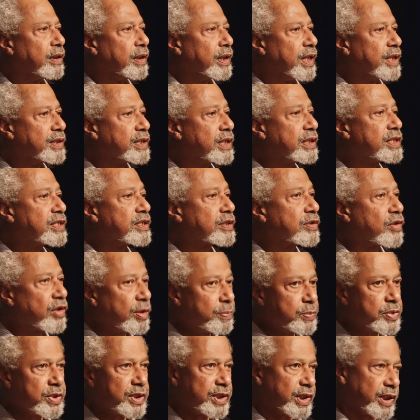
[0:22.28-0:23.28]
Here's a
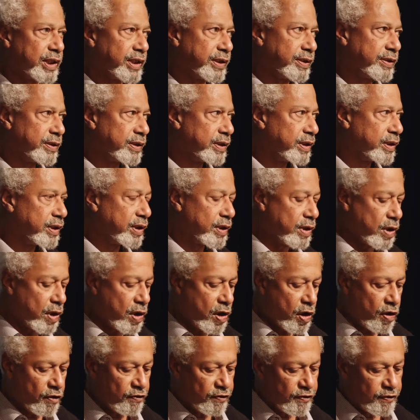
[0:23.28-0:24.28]
description
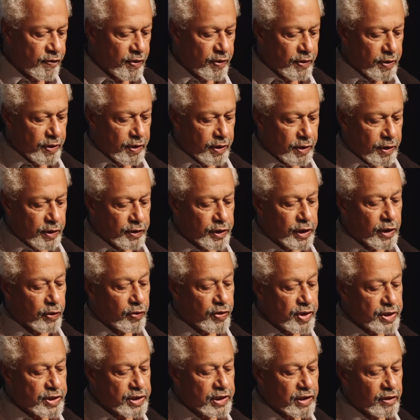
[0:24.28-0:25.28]
of the
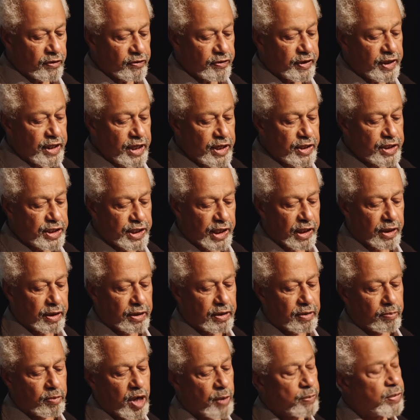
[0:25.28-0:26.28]
original
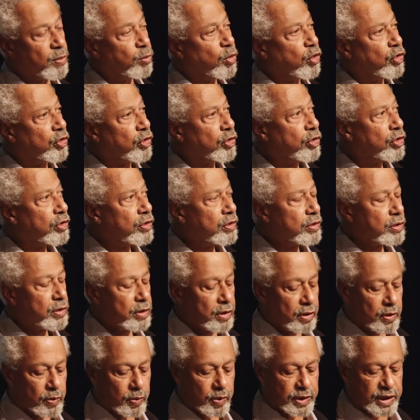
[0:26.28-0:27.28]
Venetian Mappamondo,
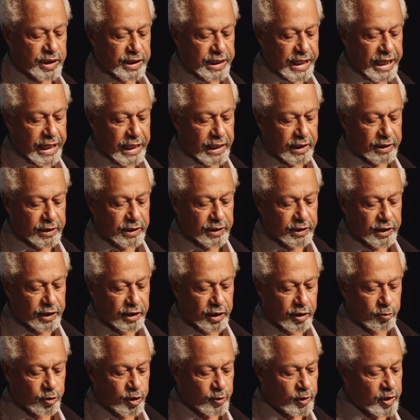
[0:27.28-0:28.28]
which is held in
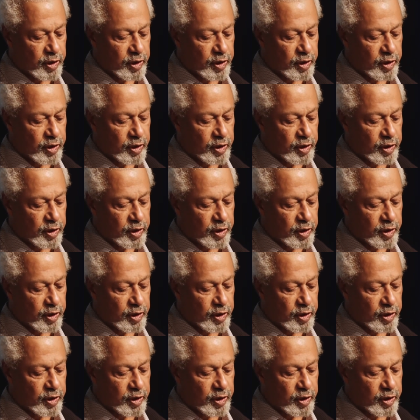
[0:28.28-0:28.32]
the